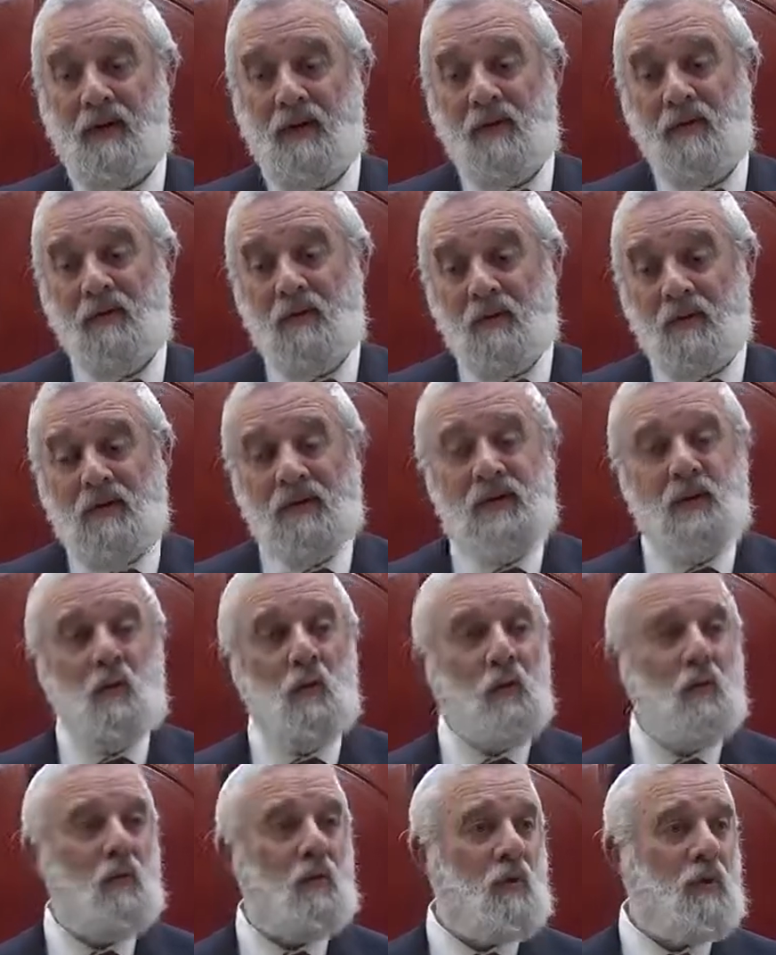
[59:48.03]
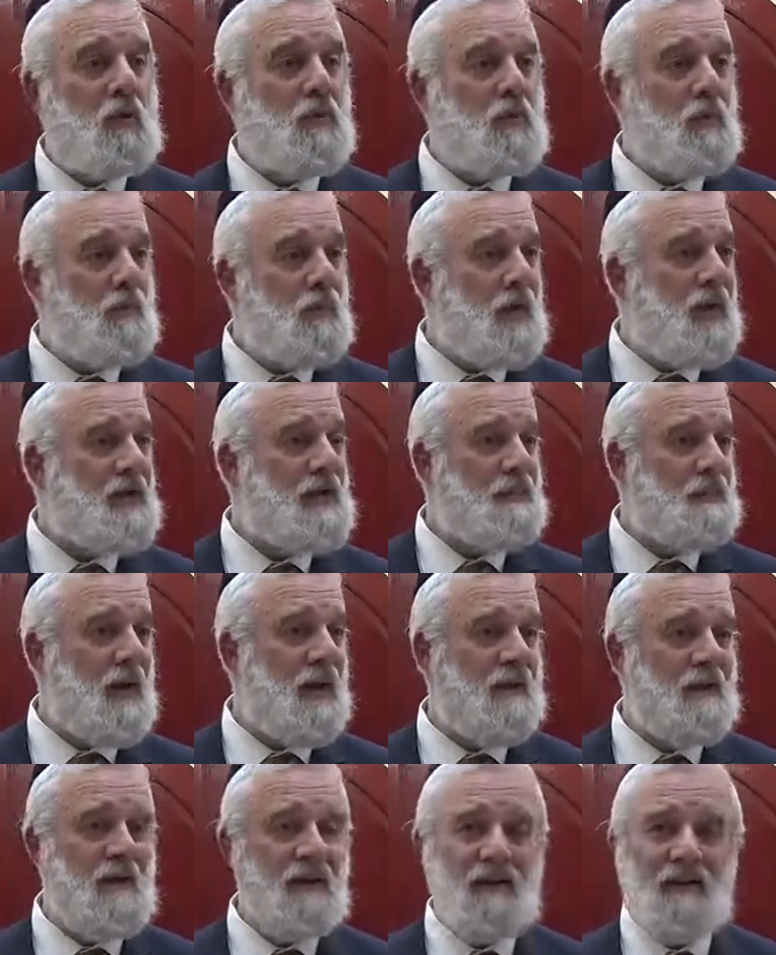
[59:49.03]
So this is what we should be
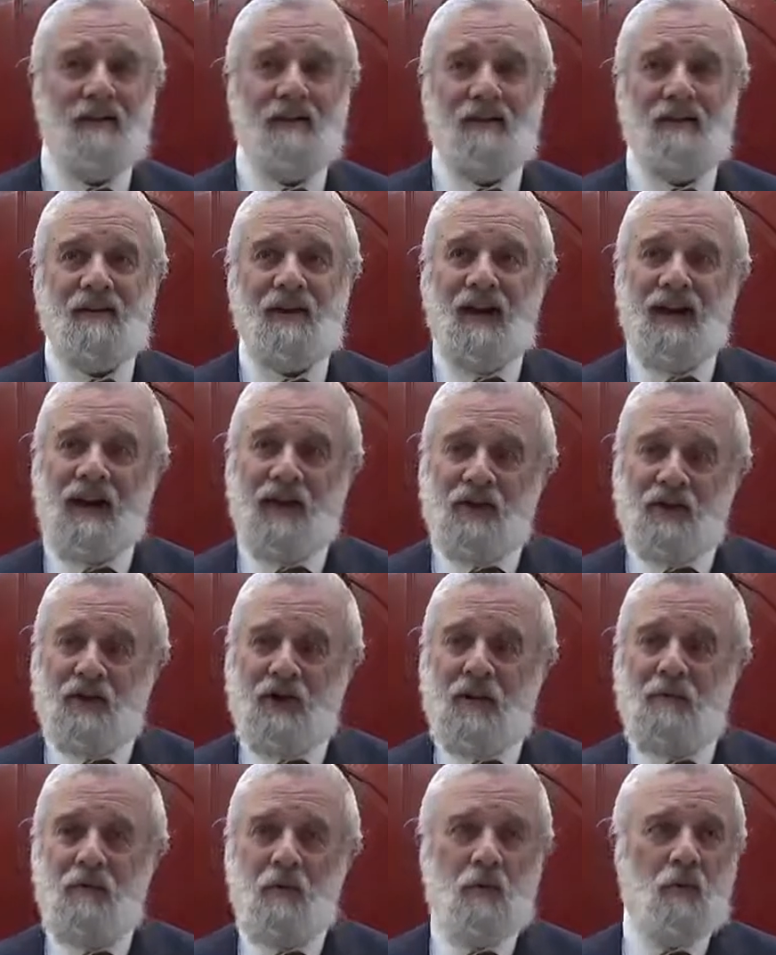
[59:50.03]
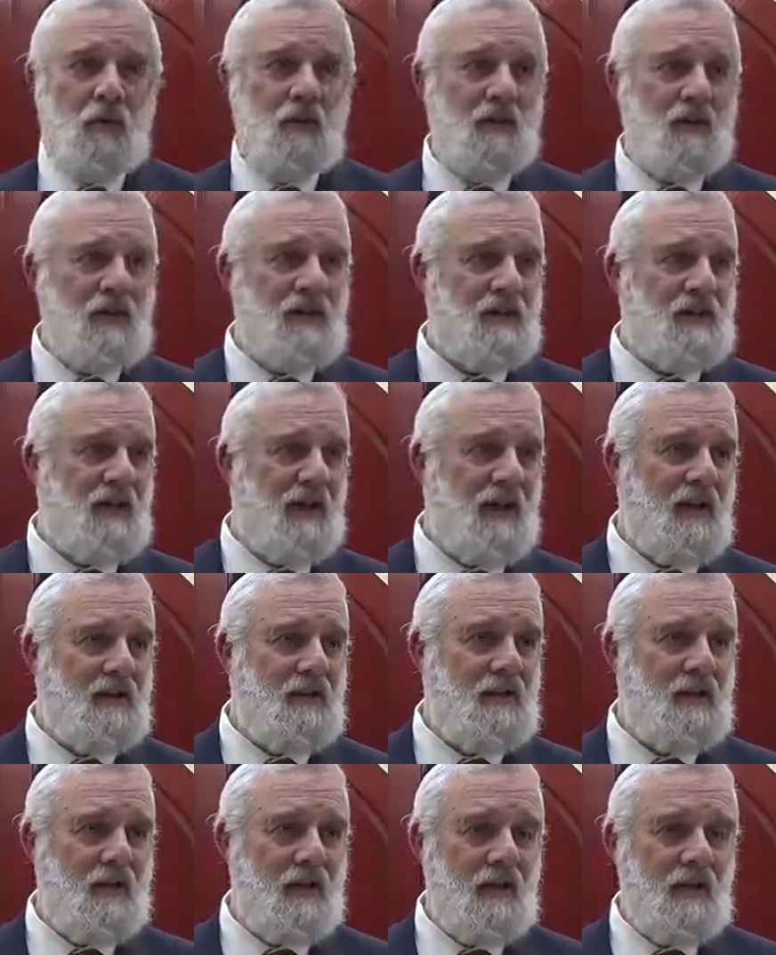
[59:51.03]
expecting, that Hashem during these
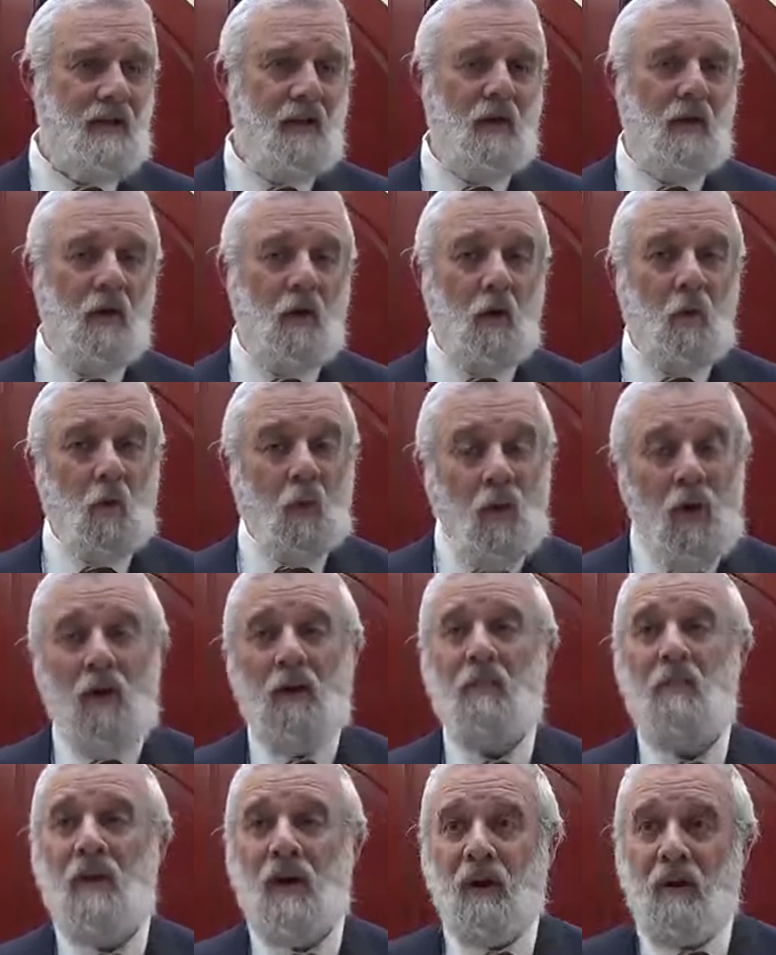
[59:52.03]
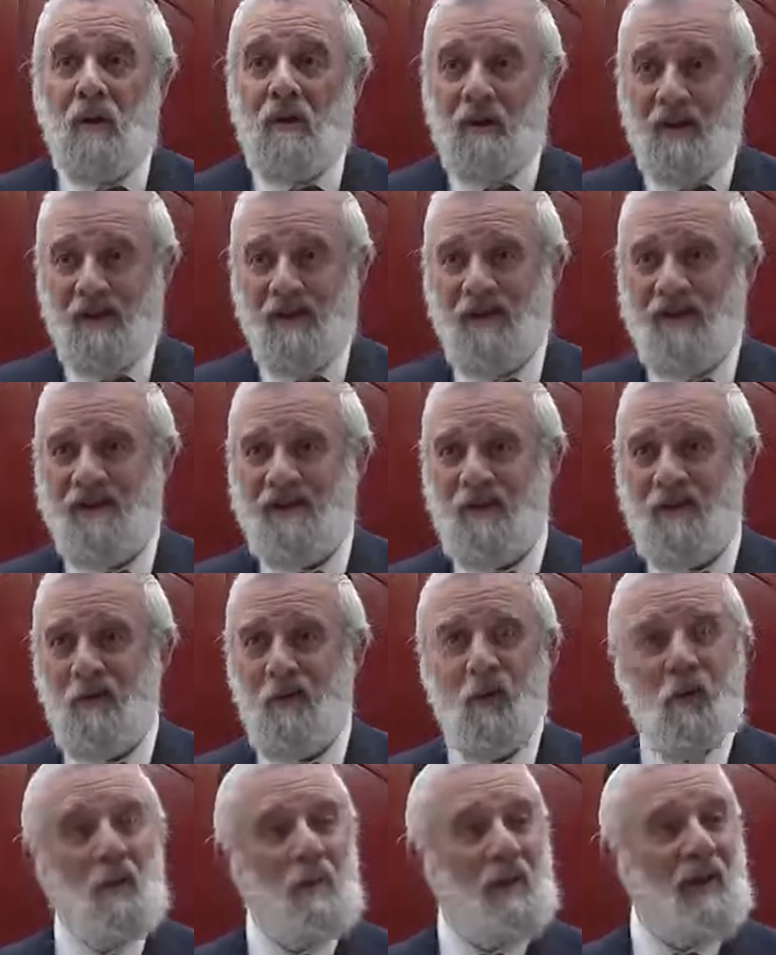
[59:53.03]
days will be looking,
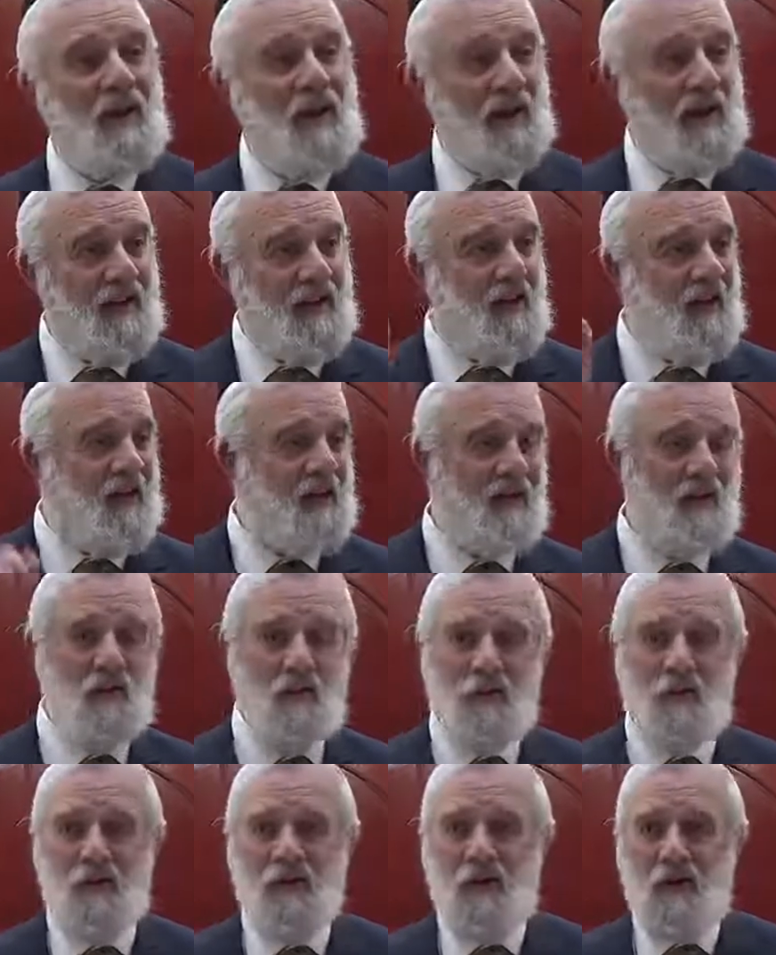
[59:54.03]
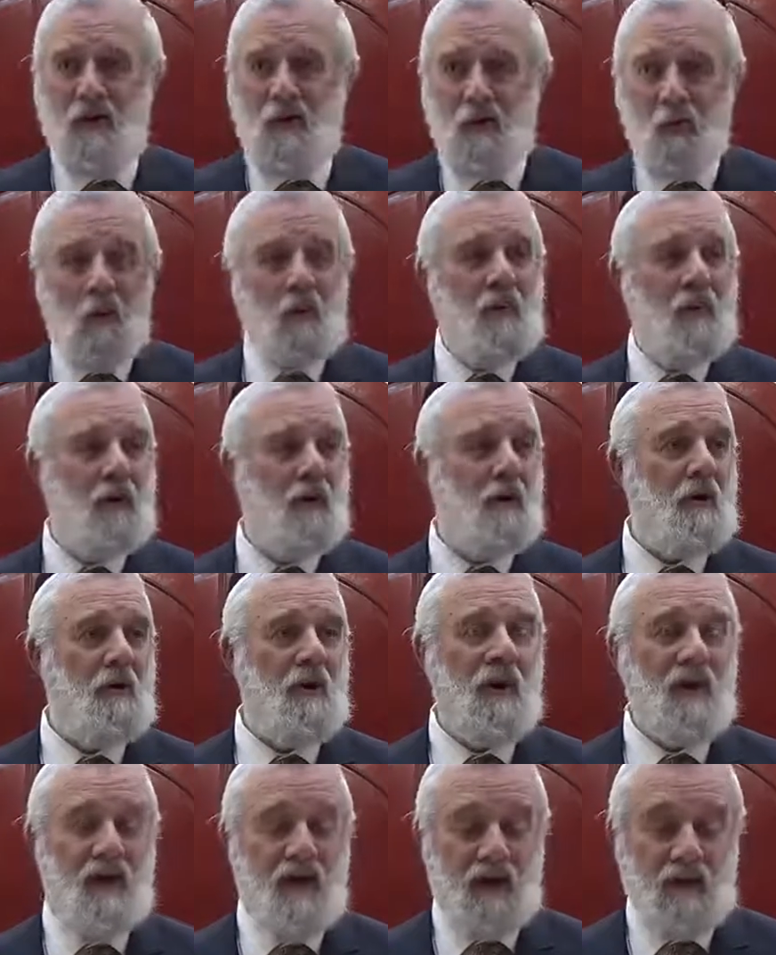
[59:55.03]
will be knocking on the door, will be
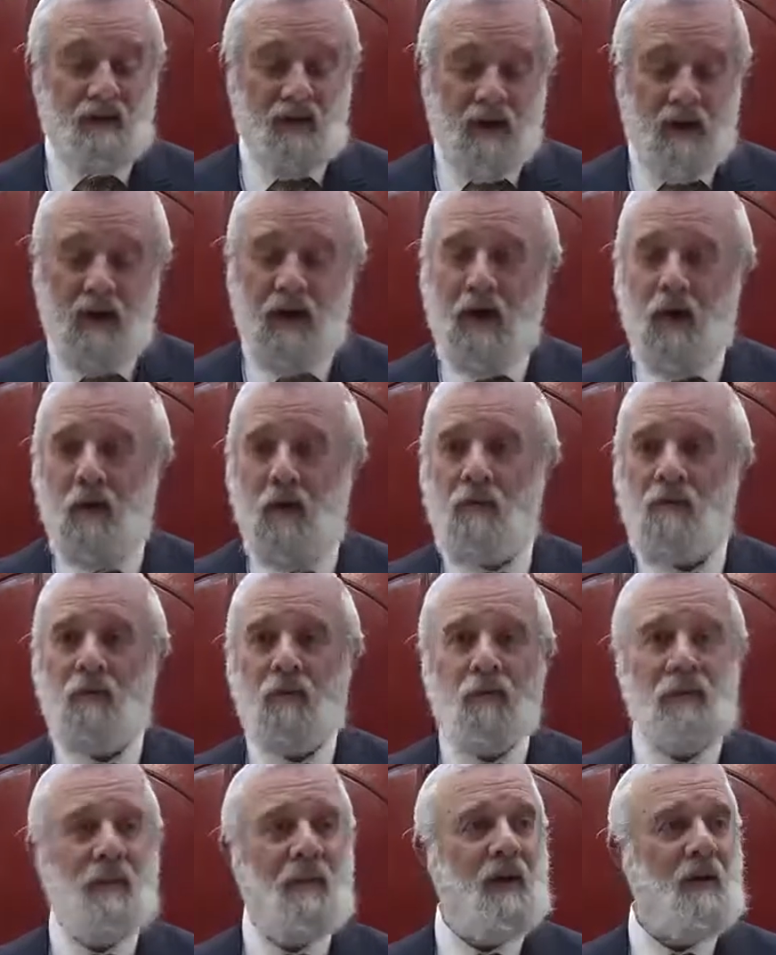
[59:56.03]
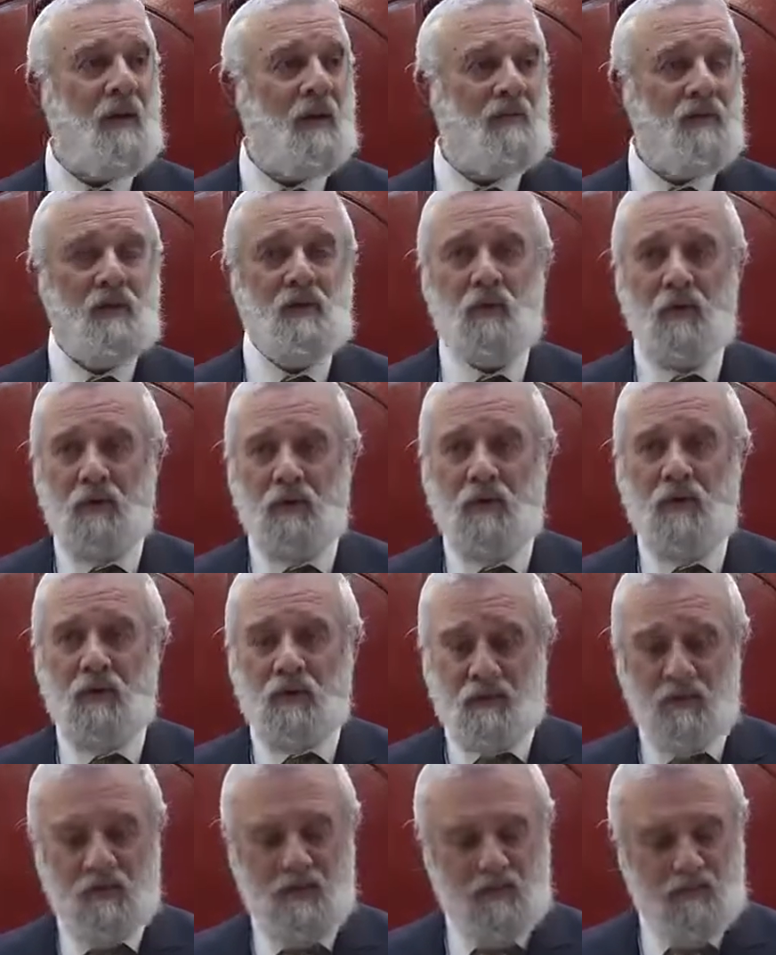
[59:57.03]
calling out, and hopefully many of us will
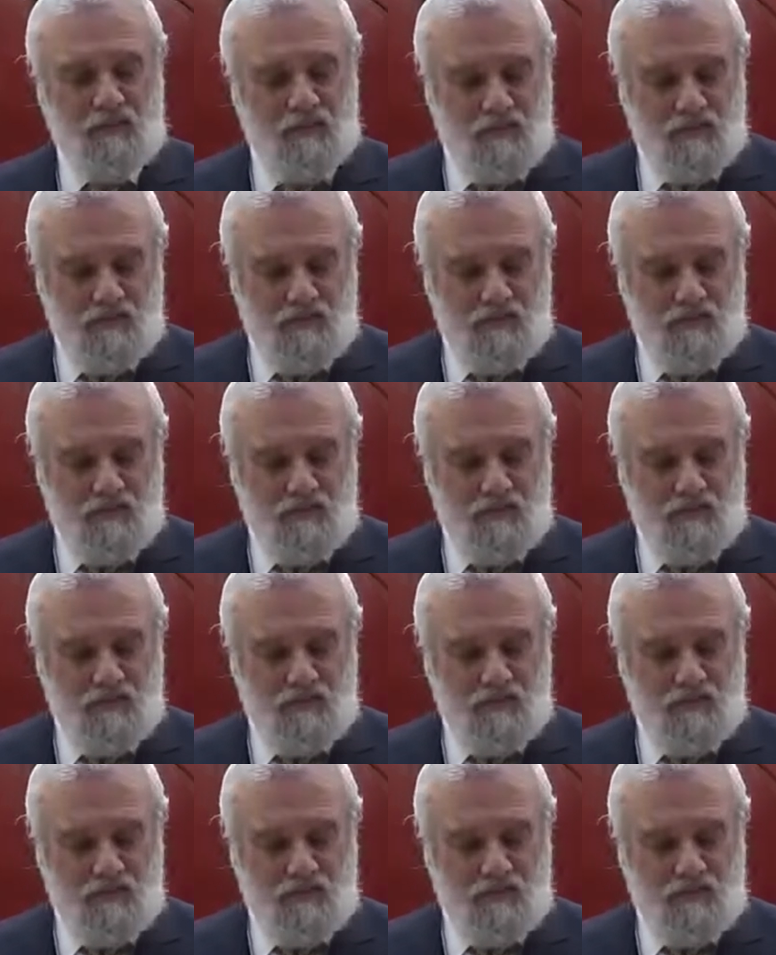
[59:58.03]
return to Him.